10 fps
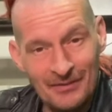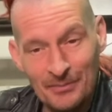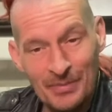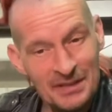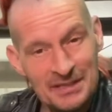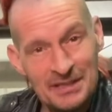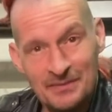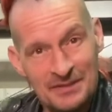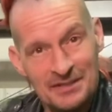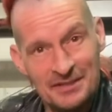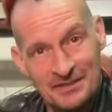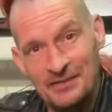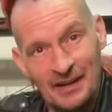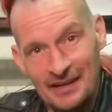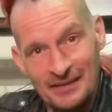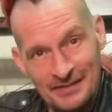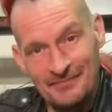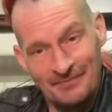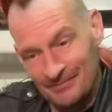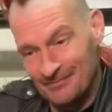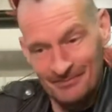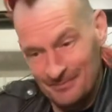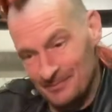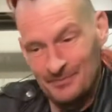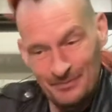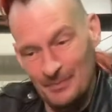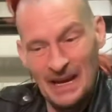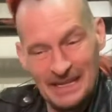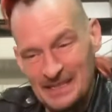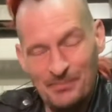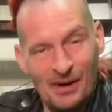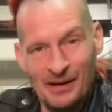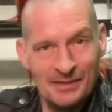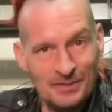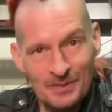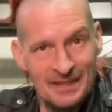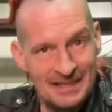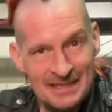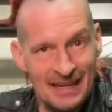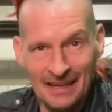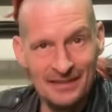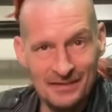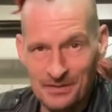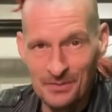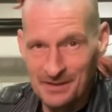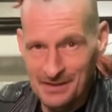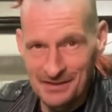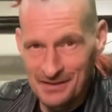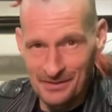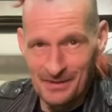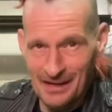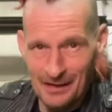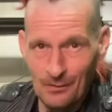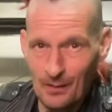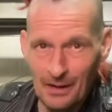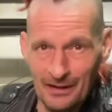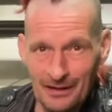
but she was just trying to make sparks with a stick. She wasn't doing any welding.